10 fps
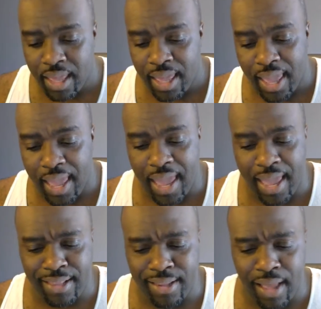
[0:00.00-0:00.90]

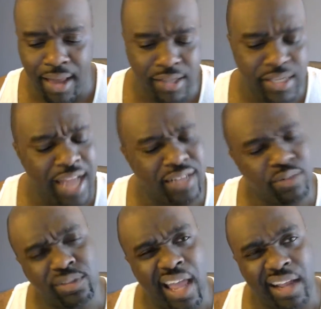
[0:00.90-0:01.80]
And this actually
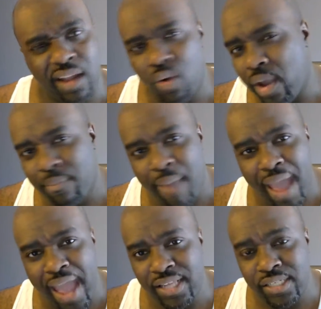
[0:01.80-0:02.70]
was like a quick
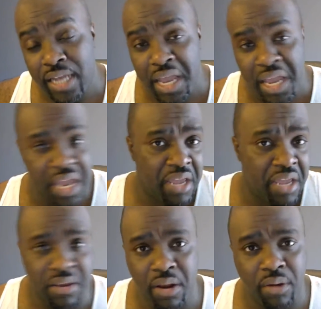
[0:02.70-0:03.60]
match. And
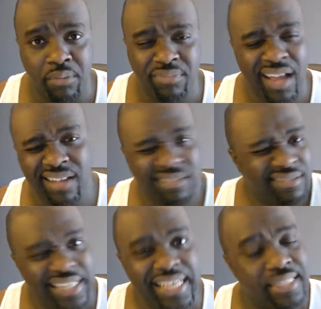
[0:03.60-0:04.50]

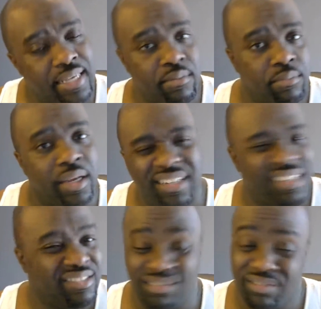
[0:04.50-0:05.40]
decent, but it
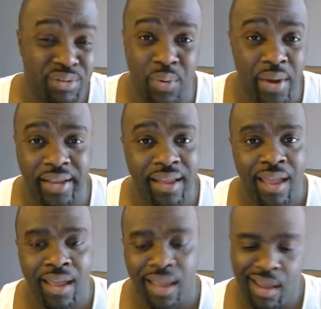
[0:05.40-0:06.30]
was too quick.
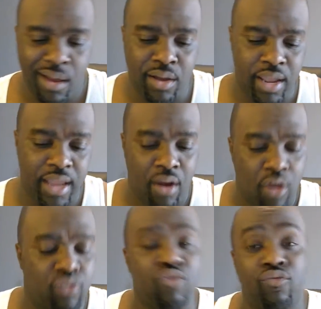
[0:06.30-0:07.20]
Yeah, and
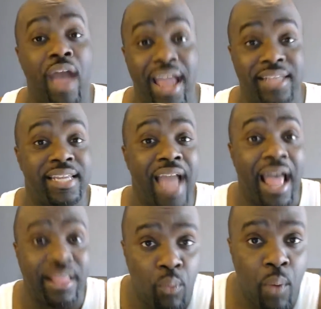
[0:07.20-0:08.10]
R-Truth actually
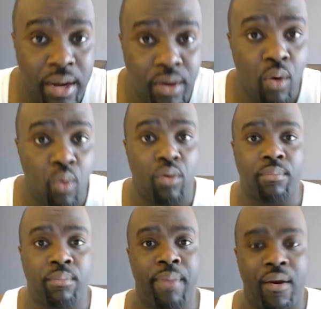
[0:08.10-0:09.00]
got the win on
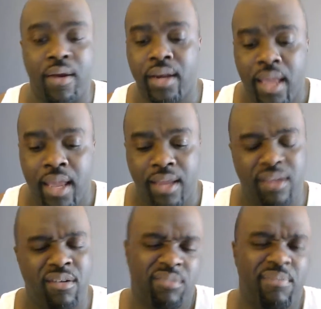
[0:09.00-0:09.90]
Barrett.
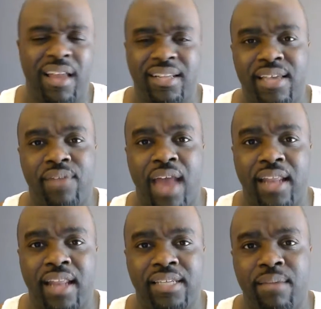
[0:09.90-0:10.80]
About a 7 out
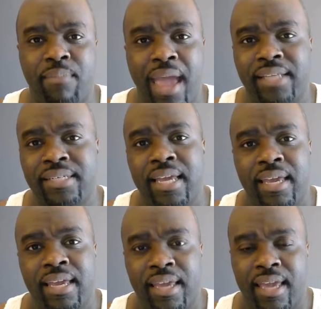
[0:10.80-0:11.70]
of 10 match.
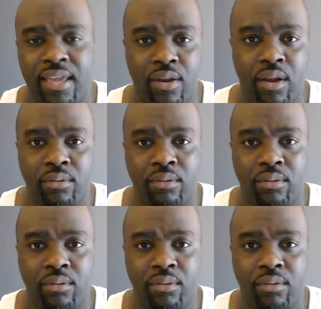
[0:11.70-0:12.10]
And